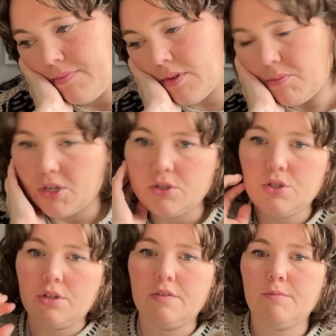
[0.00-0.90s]
I'm not
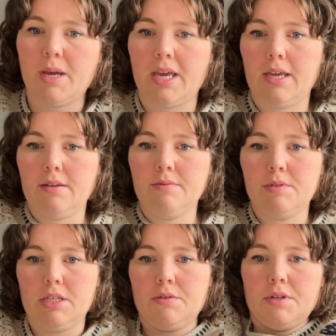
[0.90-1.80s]
sure of my
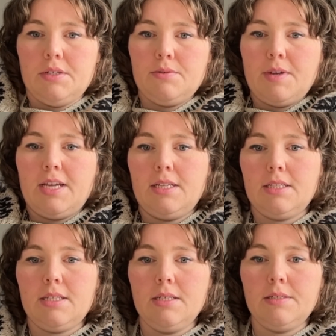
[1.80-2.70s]
decrease
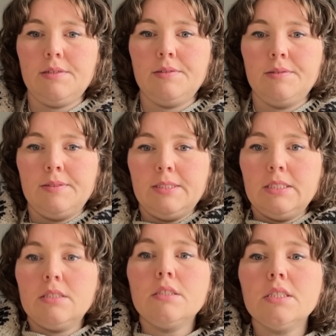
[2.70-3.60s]
rate
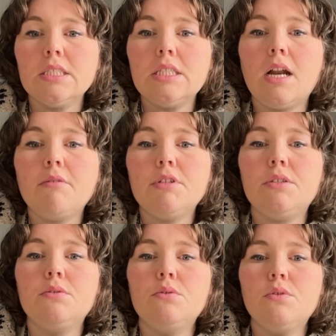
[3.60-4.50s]
that I will
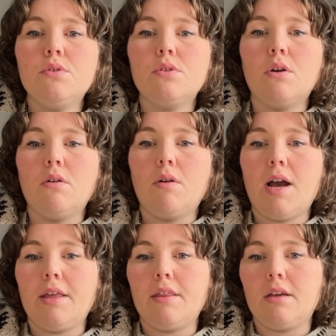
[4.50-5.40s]
use, so
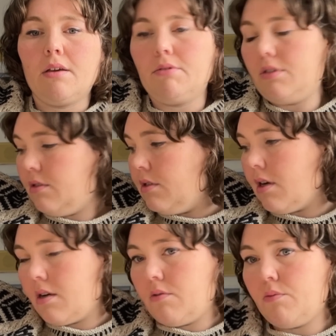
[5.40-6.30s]
I think I will
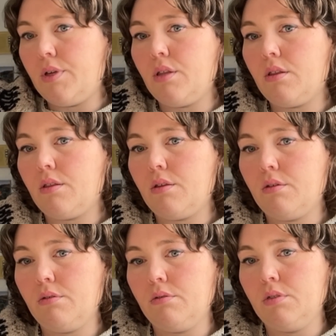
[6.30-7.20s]
start with
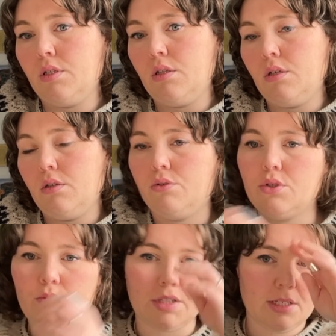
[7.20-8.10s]

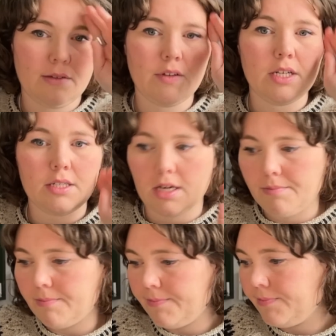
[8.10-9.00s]
just one sleeve at a
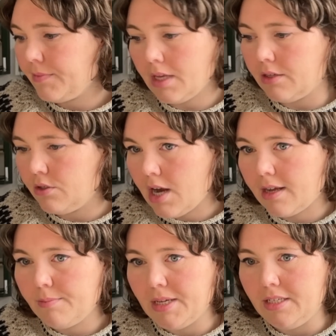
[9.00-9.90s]
time and
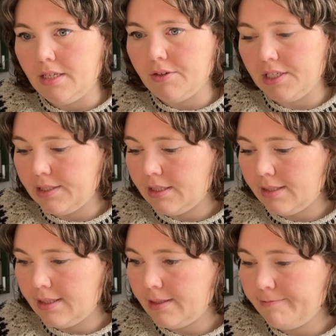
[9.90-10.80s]
track my
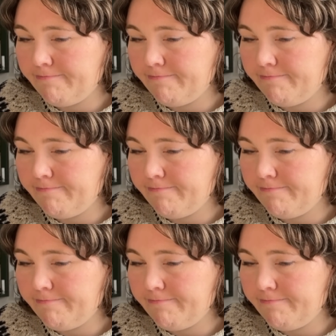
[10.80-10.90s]
decreases.